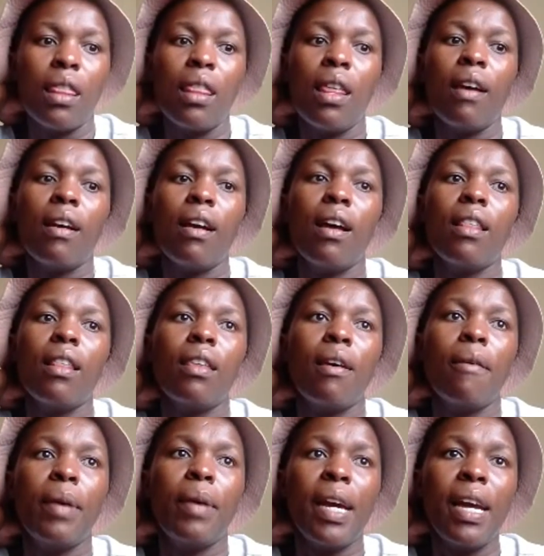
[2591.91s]

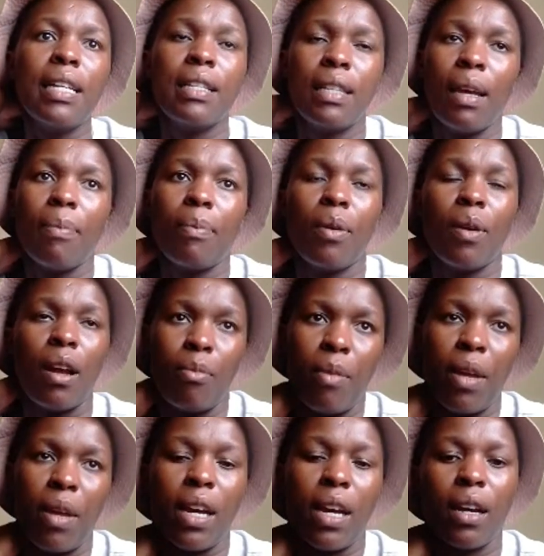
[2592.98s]
The biggest step you
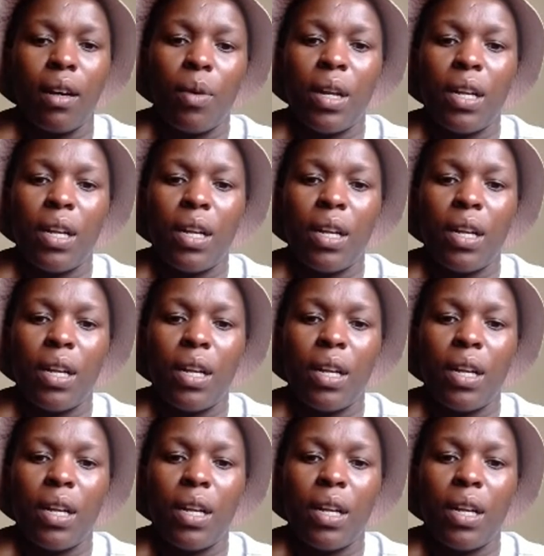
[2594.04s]
can make